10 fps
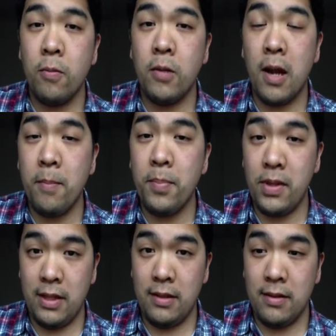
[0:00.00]

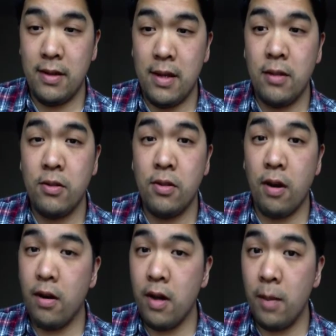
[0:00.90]
companies,
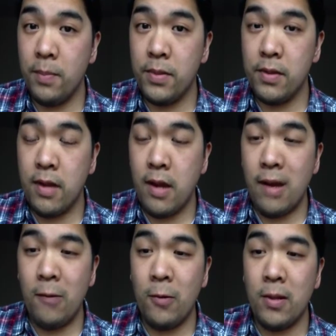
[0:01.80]
startups
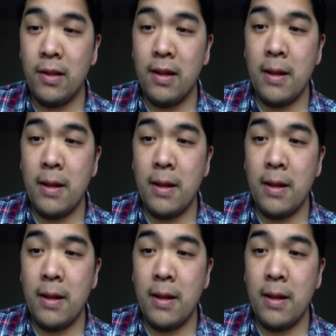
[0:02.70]
with